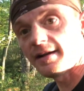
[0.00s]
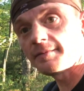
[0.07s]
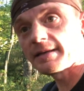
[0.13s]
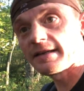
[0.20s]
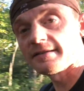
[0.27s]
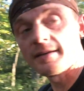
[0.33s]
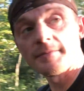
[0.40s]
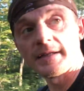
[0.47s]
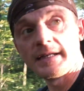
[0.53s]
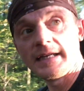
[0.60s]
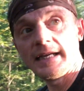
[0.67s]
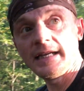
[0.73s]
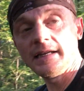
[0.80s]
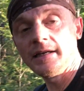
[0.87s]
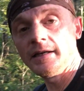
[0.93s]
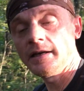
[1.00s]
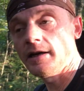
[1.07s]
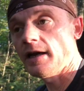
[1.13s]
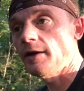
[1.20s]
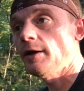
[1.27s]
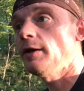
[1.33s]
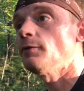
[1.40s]
up, get something to eat,
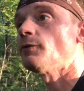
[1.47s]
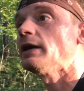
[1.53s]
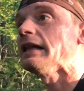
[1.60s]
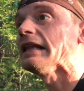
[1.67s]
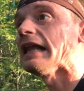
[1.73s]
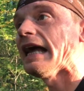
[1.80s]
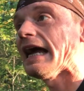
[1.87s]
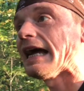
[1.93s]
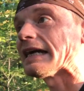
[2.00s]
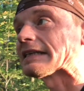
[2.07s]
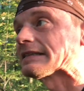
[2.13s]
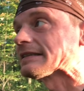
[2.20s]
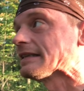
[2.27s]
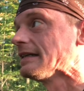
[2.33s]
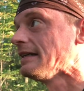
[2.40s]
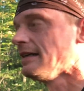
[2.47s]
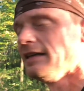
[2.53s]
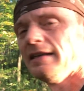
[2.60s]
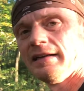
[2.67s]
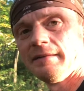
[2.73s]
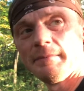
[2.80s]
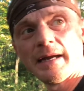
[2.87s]
and relax.
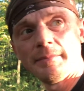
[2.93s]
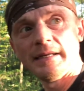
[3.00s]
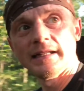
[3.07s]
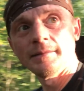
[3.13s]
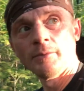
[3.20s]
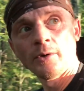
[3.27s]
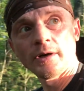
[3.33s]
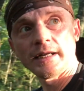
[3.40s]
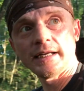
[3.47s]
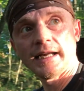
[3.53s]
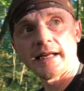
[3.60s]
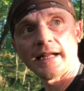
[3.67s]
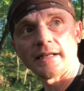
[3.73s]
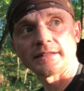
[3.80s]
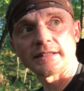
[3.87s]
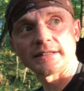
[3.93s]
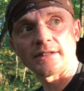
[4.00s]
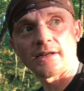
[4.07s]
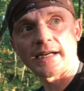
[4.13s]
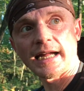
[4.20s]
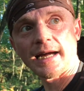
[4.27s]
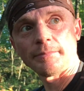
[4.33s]
And maybe in the morning, head out to
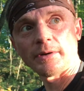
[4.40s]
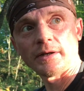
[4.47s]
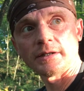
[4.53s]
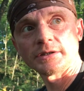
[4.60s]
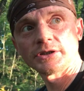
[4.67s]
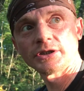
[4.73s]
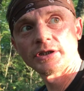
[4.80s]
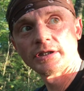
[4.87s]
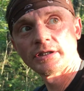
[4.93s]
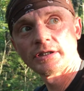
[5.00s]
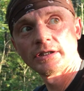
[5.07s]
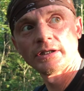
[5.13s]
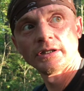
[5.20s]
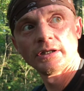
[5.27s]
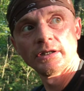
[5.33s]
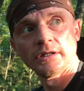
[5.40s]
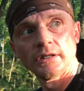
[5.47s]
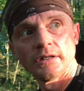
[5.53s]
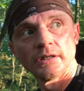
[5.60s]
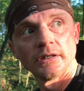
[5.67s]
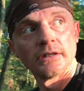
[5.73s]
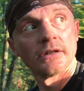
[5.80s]
Star Gap Arch.
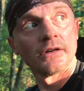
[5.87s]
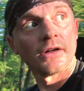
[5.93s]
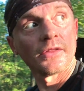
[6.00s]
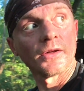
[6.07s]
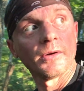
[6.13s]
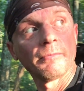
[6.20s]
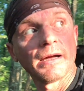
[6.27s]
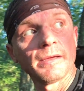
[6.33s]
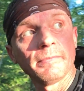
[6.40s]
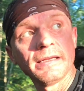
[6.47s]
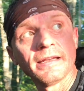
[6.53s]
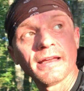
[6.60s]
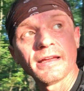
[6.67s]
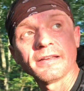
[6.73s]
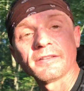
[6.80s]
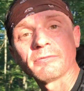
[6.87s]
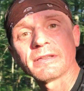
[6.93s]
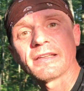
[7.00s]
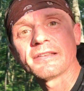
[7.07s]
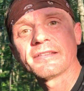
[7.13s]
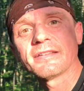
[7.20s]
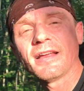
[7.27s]
Although it might be nice with
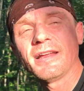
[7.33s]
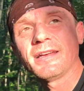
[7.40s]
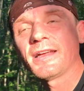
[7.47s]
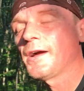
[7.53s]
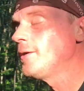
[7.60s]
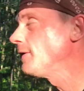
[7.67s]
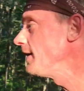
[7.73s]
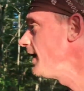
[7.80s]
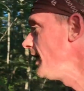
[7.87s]
the sun going